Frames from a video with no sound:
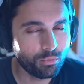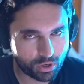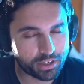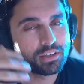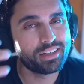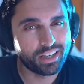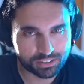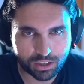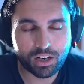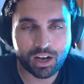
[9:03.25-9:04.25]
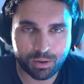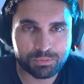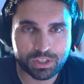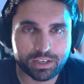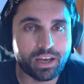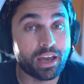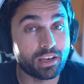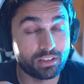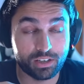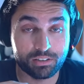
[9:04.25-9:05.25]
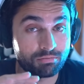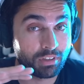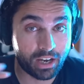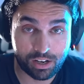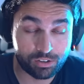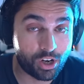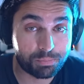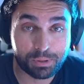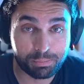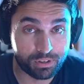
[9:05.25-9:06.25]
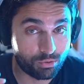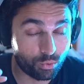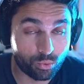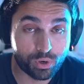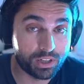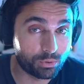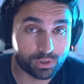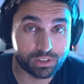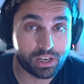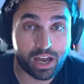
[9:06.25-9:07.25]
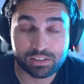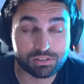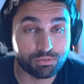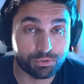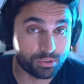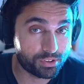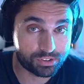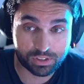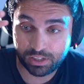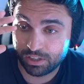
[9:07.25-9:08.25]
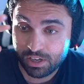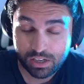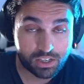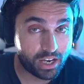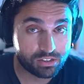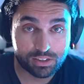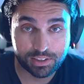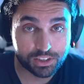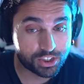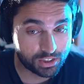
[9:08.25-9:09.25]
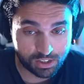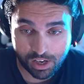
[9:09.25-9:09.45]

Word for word: We got another update, and yeah, a lot of people are really asking for his cancellation.